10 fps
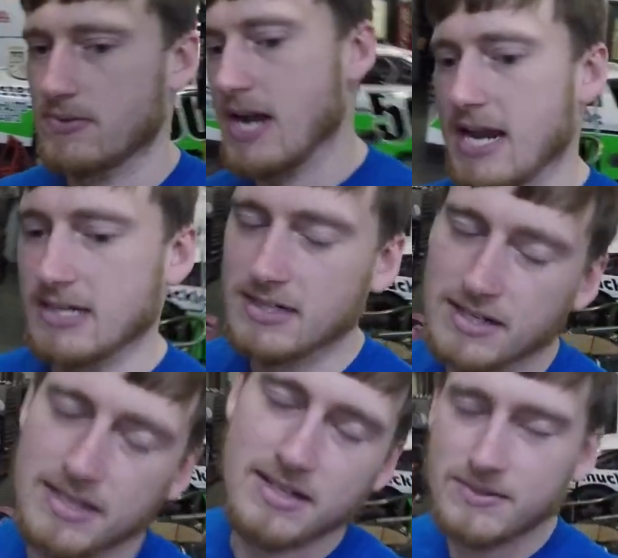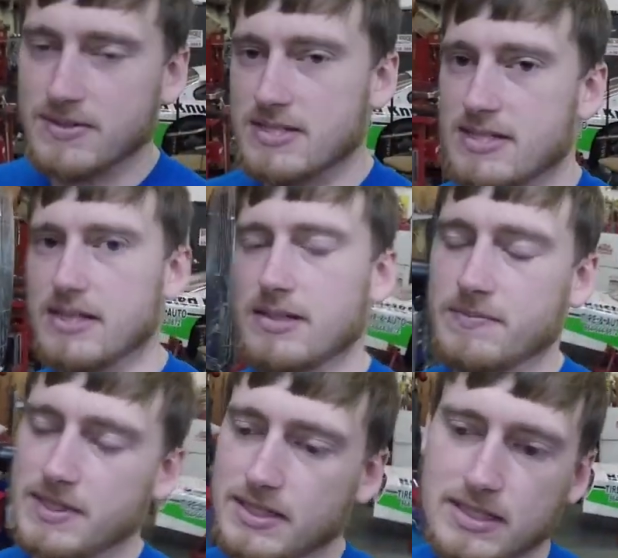rain, which
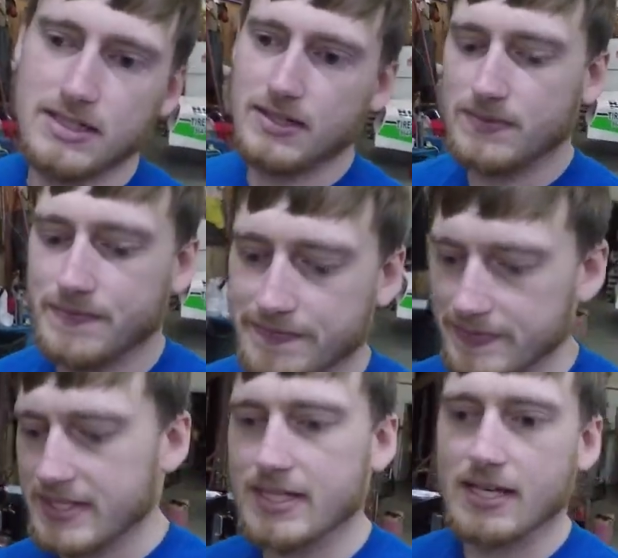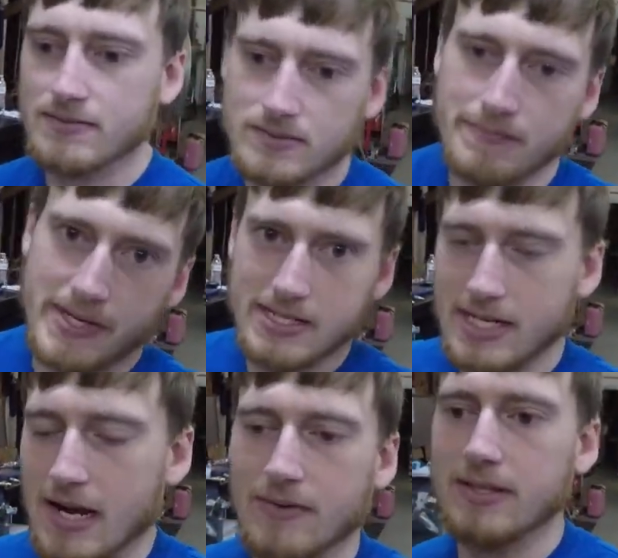sucked, but you know, you
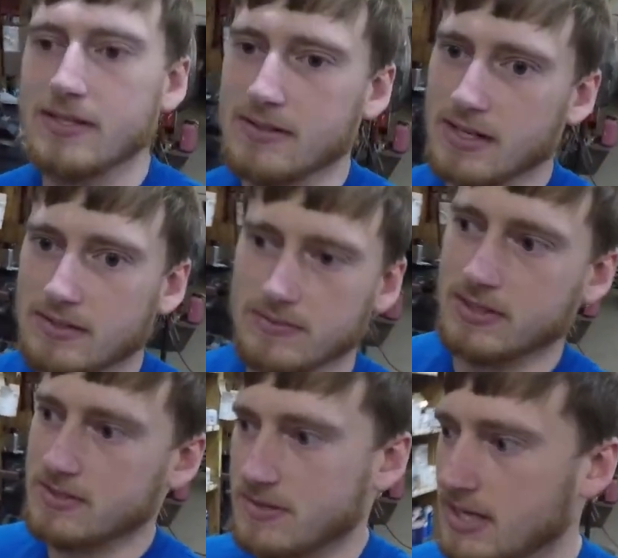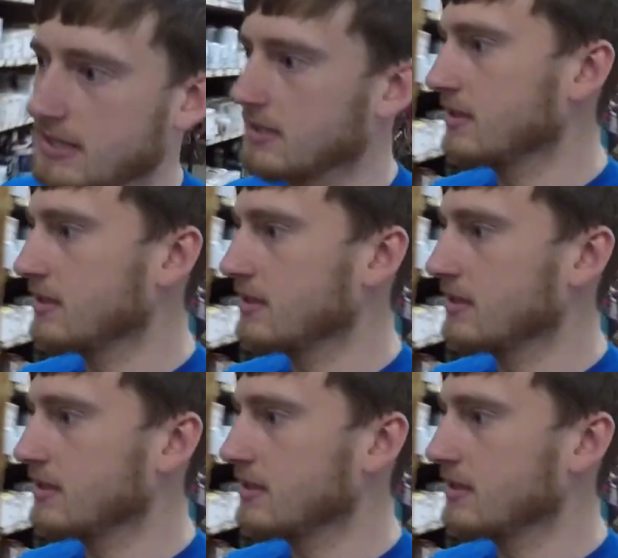can't really do nothing when it's raining.